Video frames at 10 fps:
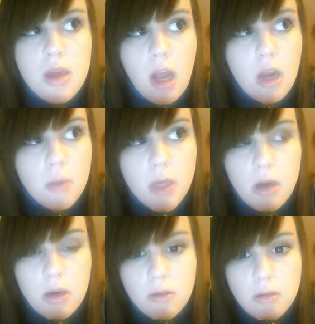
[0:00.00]

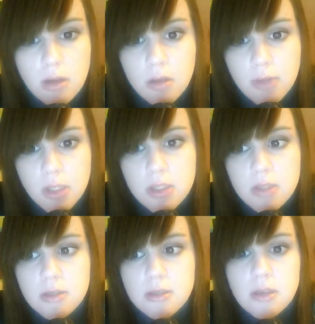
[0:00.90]

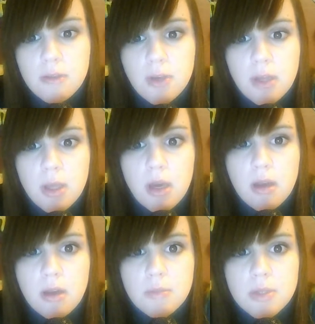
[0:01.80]
conventions, stuff like
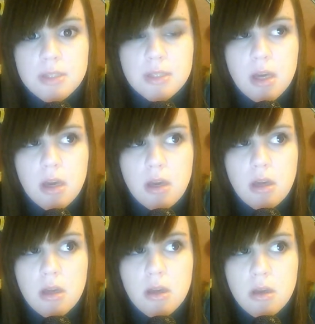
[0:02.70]
that, and I'm just
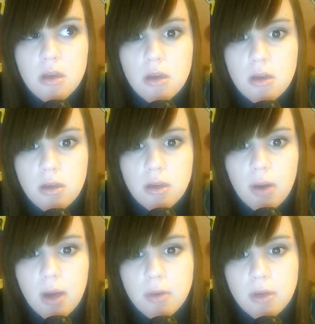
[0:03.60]
like, you know,
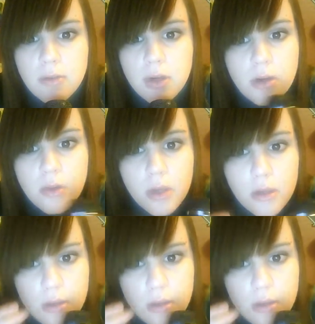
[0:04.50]
I would never go to one of